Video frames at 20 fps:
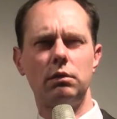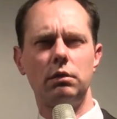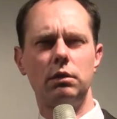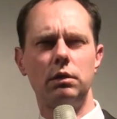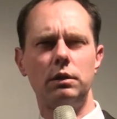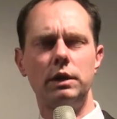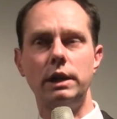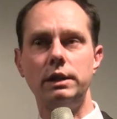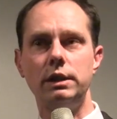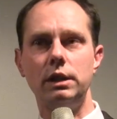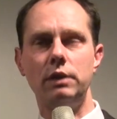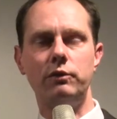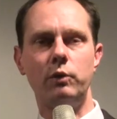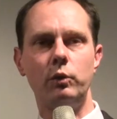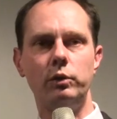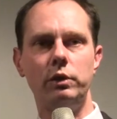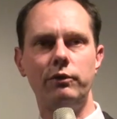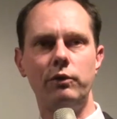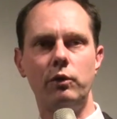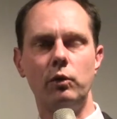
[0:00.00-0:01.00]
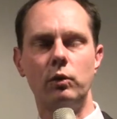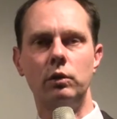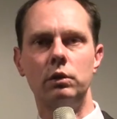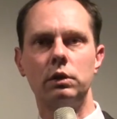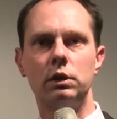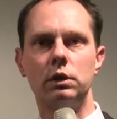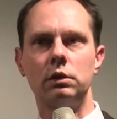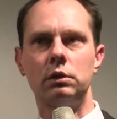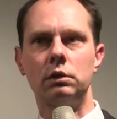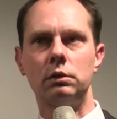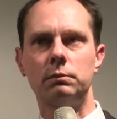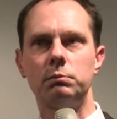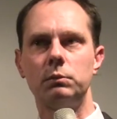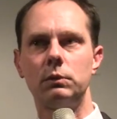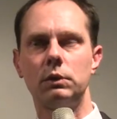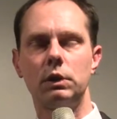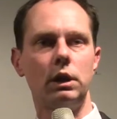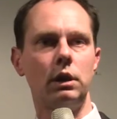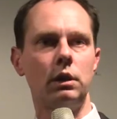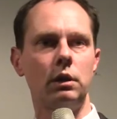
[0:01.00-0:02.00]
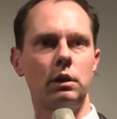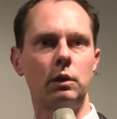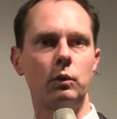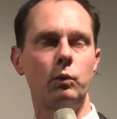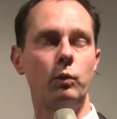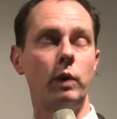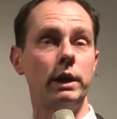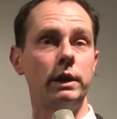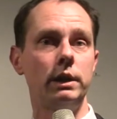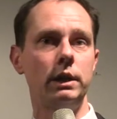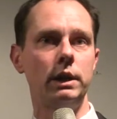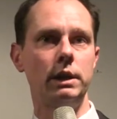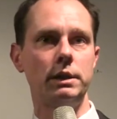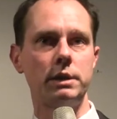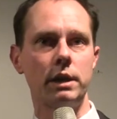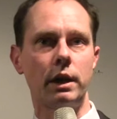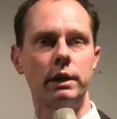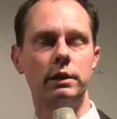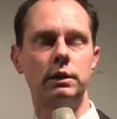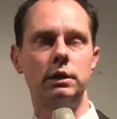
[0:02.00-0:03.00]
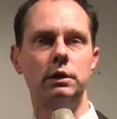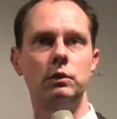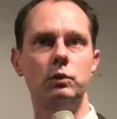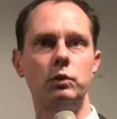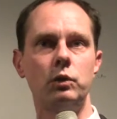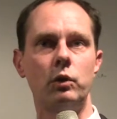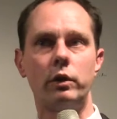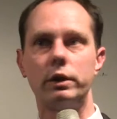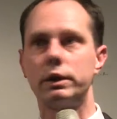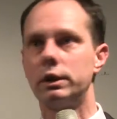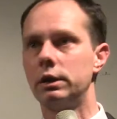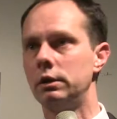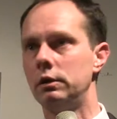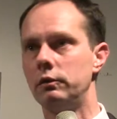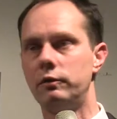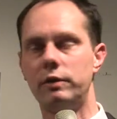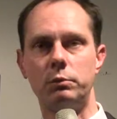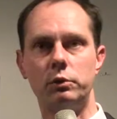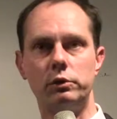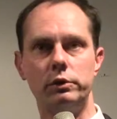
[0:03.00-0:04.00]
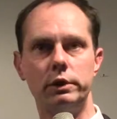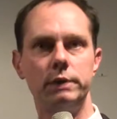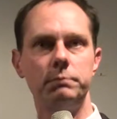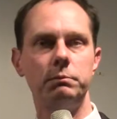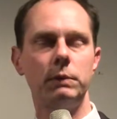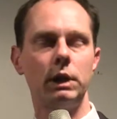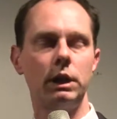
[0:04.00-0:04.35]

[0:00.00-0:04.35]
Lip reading: 1944, when he died in New York in February.